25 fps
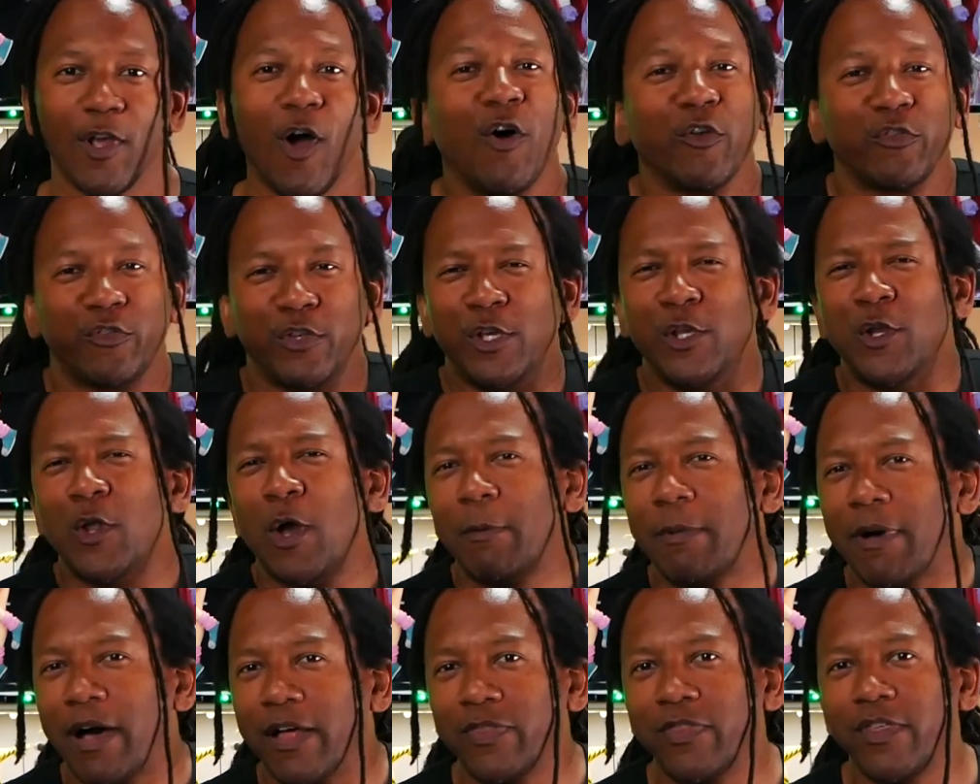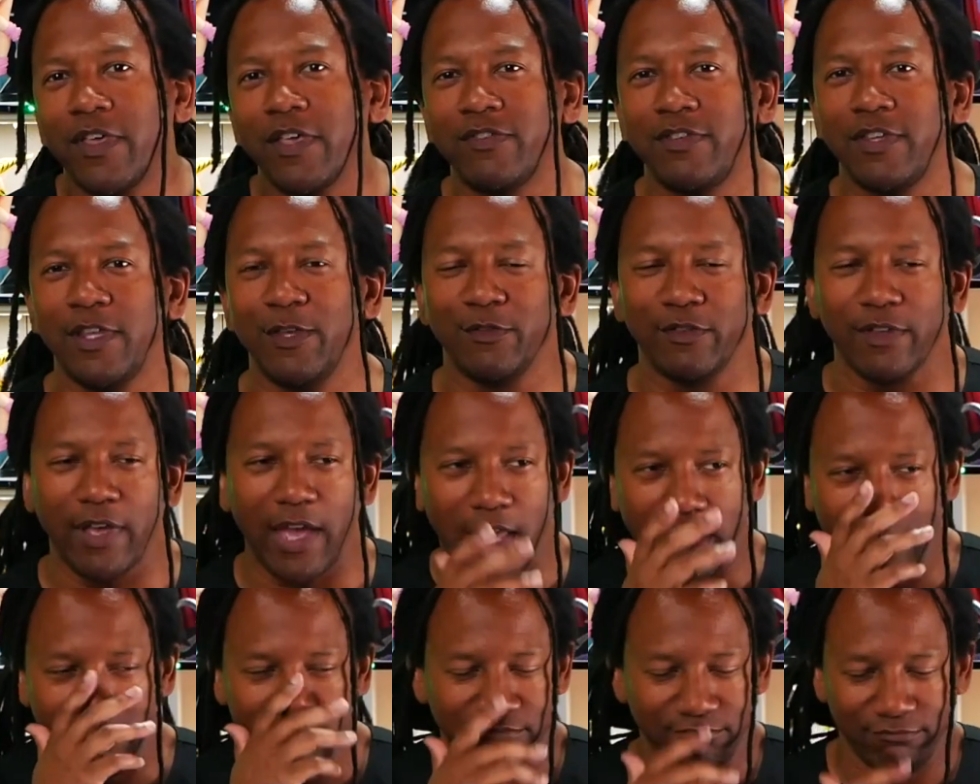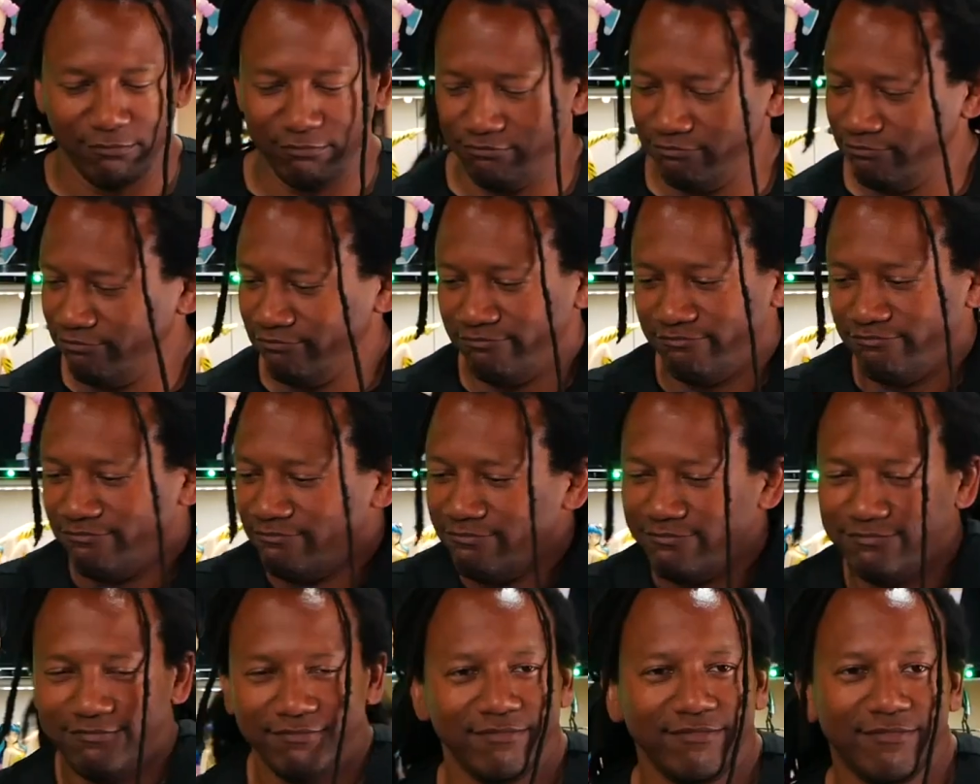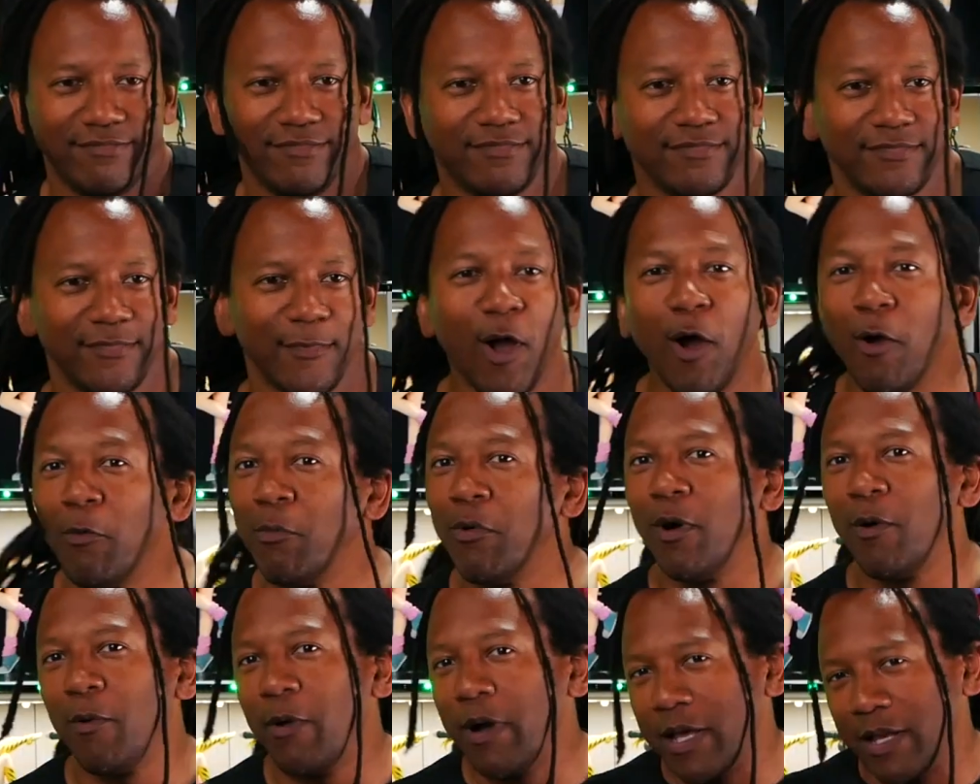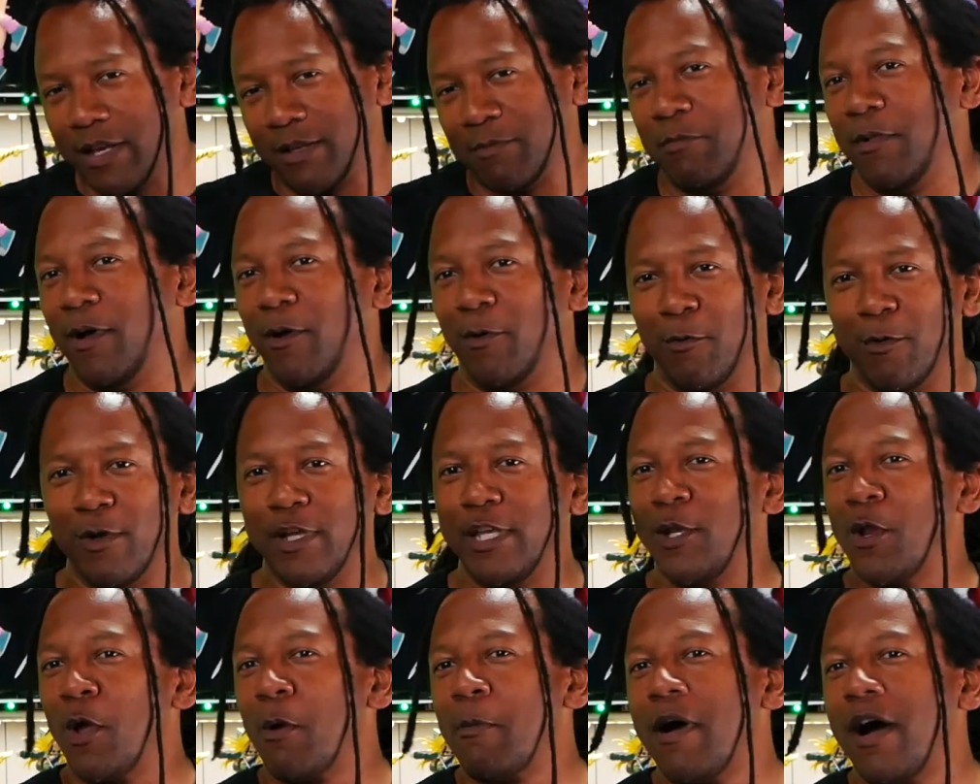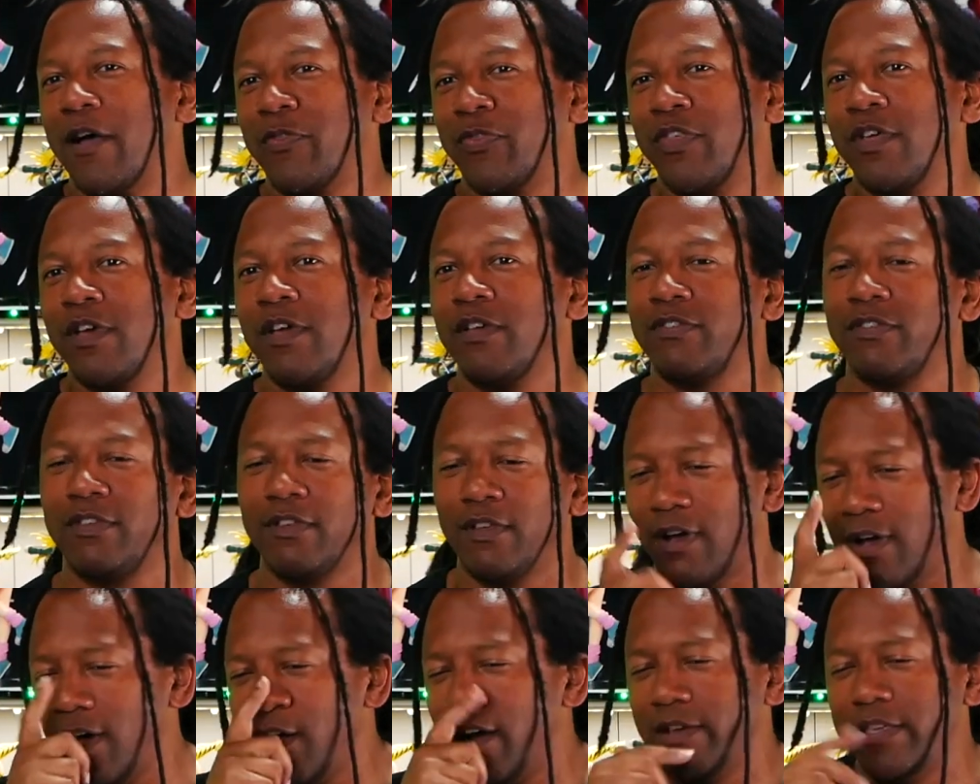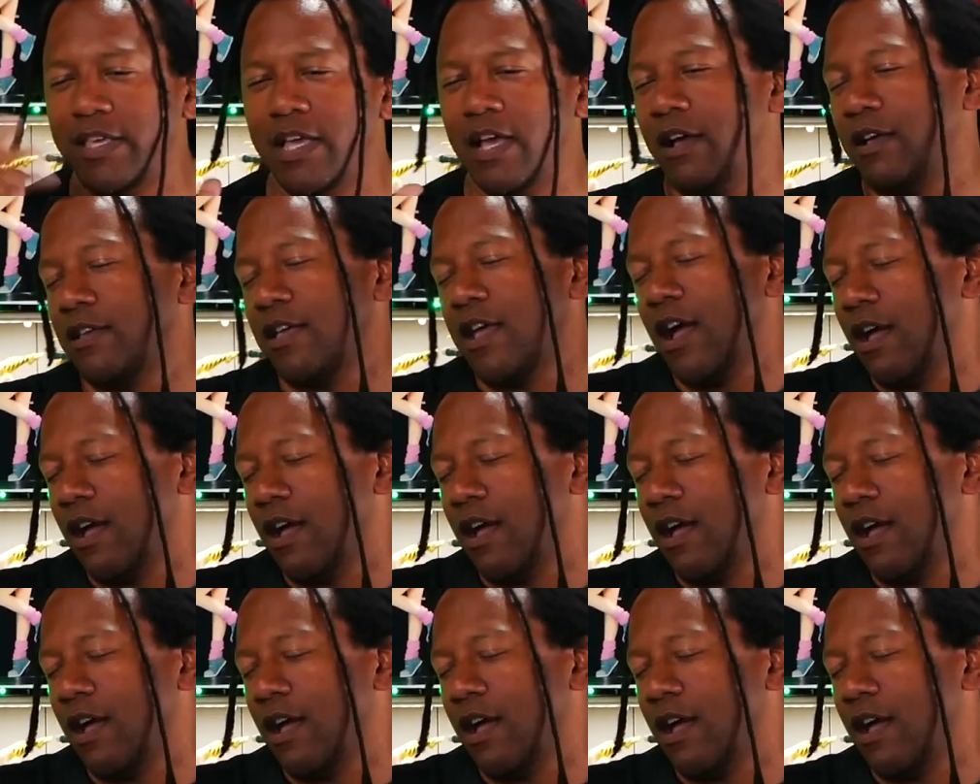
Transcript: Oh, so you know about this?" And he was like, "Oh well, wait a minute. Well, you know about this?" He's like, "Oh yeah."